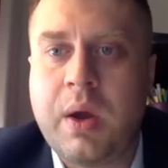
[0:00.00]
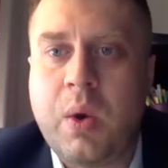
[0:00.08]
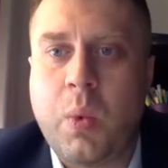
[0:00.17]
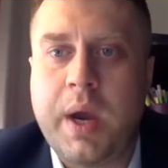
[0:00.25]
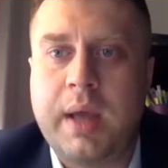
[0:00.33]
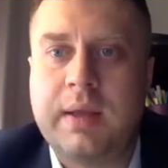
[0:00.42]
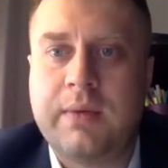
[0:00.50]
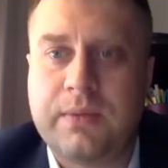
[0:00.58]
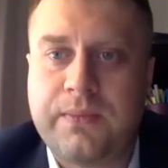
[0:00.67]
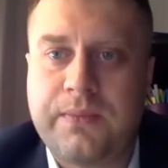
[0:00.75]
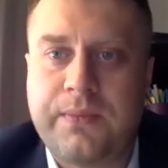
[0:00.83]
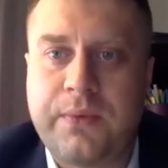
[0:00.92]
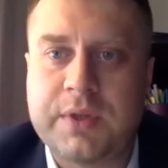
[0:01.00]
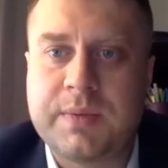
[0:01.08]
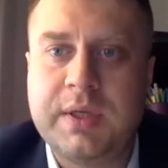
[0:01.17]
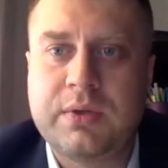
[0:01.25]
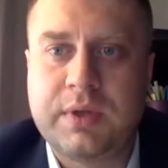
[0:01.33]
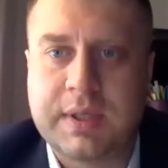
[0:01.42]
where they would first
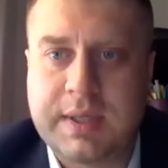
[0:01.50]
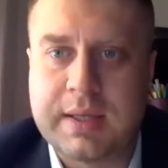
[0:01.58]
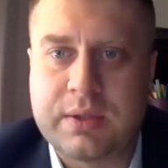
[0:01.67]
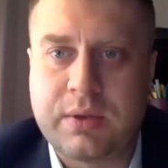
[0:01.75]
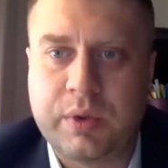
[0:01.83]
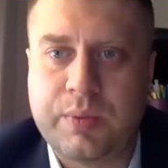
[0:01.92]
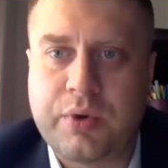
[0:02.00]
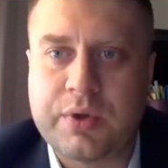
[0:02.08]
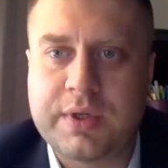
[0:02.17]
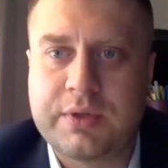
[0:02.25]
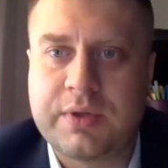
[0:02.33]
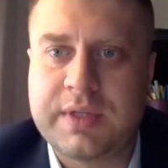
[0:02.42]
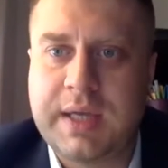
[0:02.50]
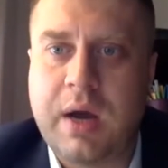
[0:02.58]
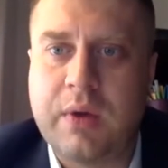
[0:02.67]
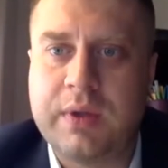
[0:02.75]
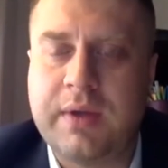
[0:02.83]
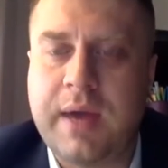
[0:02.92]
meet to discuss all the projects to see
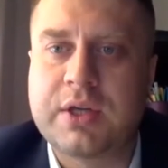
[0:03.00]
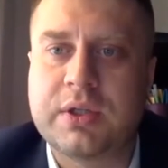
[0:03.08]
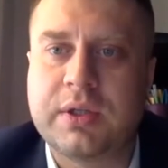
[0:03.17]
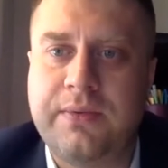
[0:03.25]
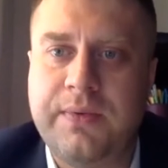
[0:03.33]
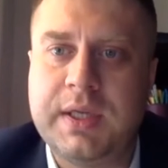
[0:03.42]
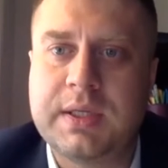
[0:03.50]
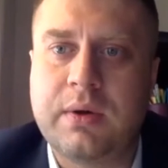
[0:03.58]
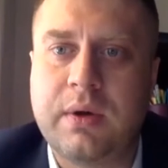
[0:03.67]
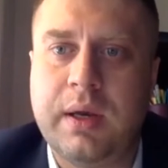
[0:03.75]
how they actually fit,